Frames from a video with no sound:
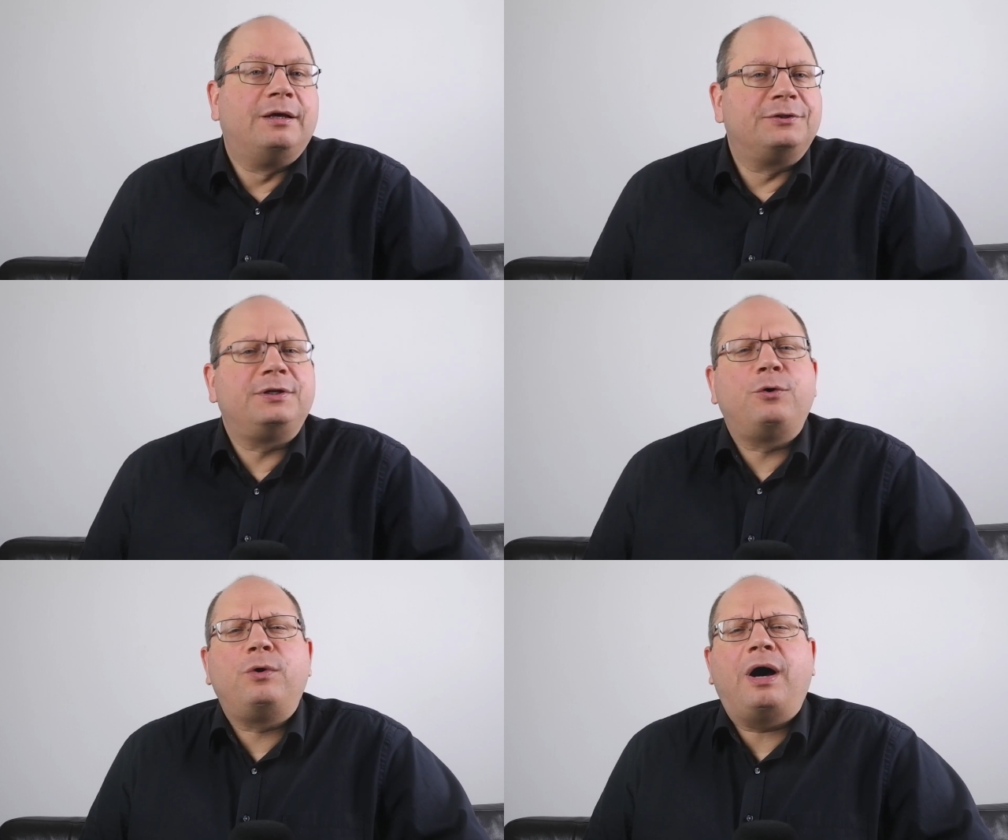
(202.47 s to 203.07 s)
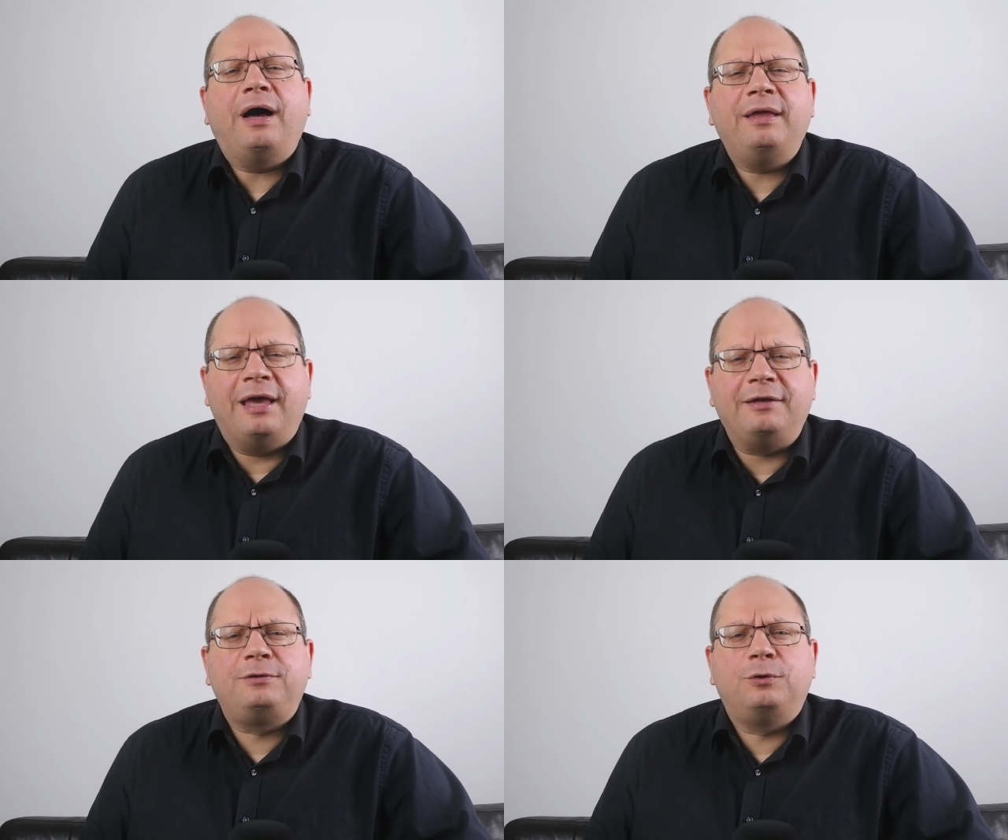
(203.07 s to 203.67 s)
So I
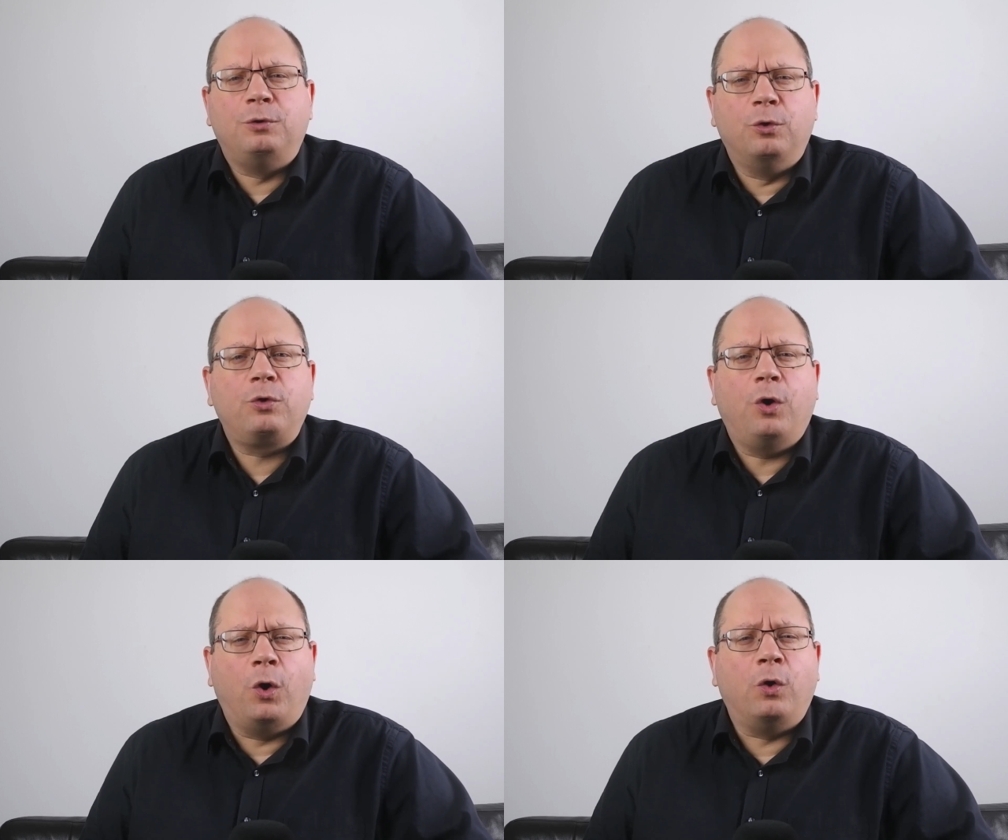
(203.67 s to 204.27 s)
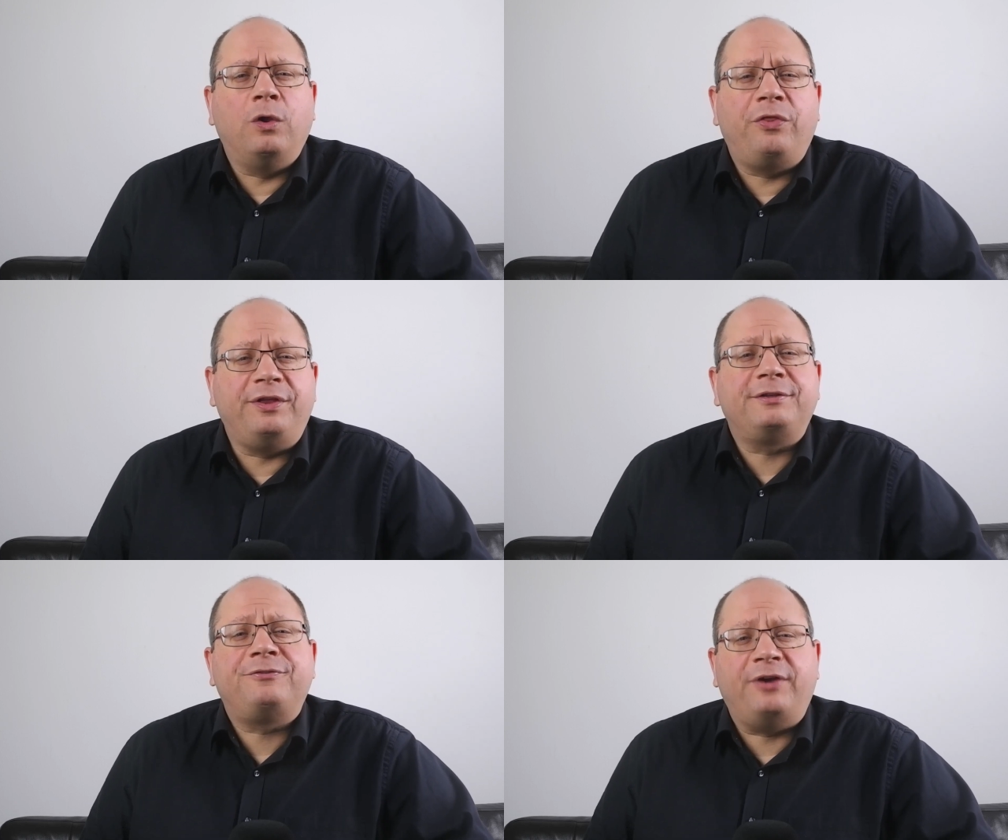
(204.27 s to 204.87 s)
had to look all
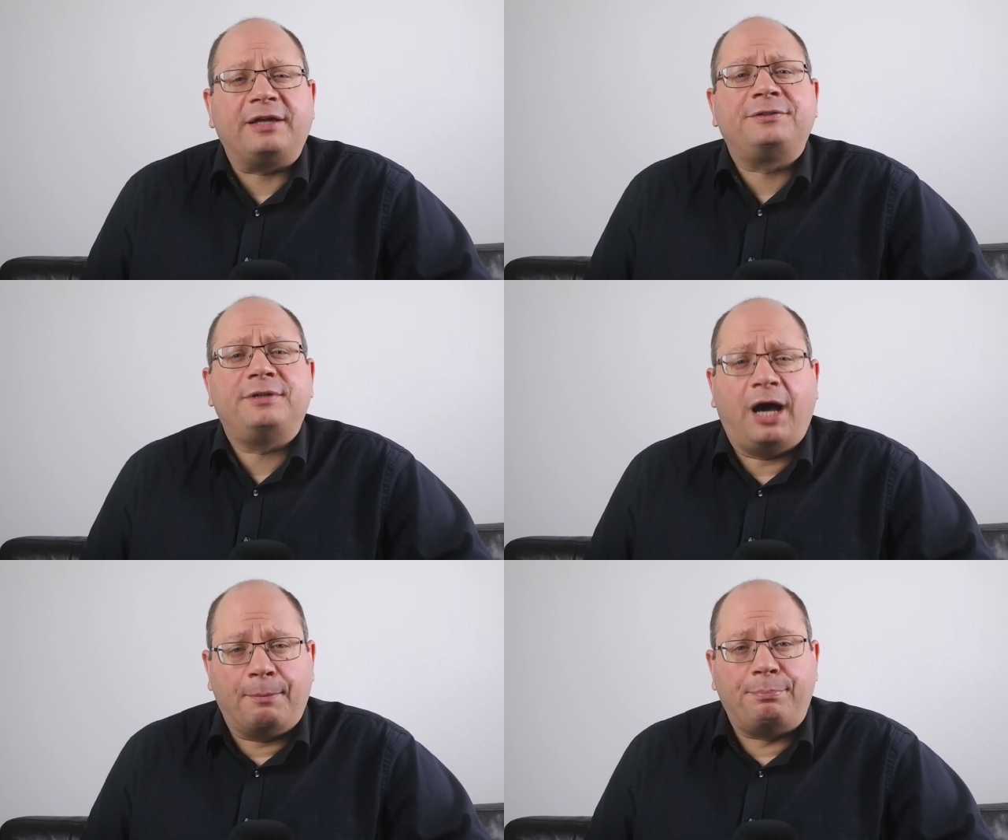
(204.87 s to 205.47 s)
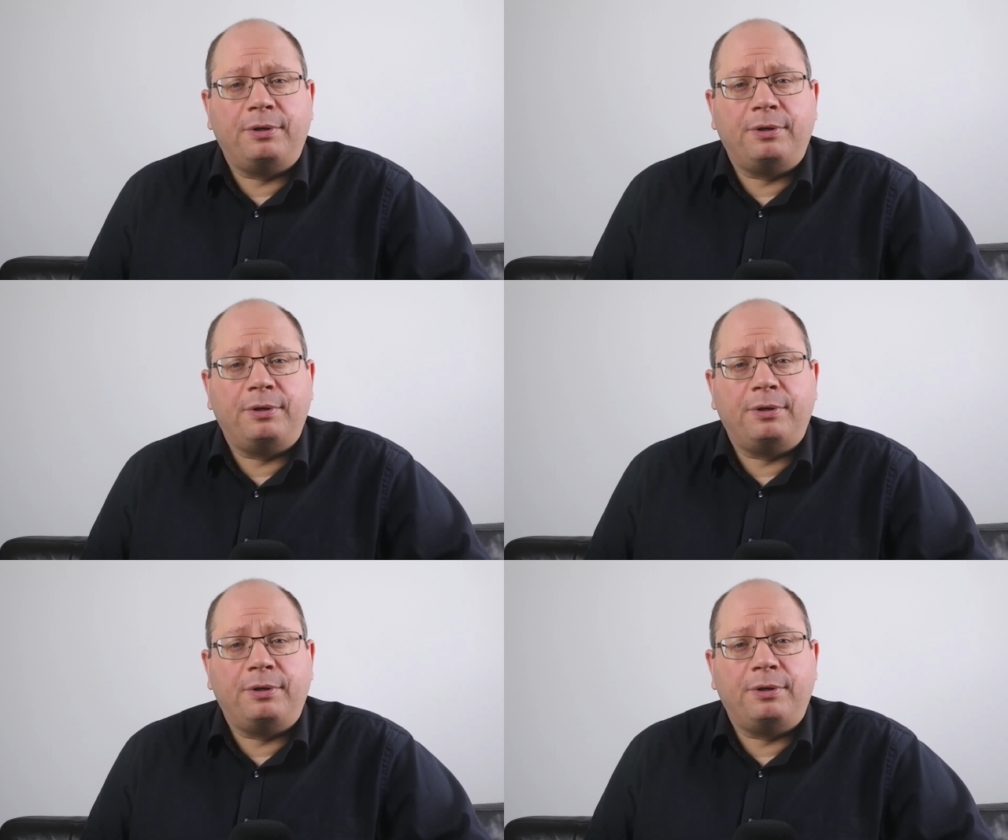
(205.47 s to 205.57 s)
these facts up.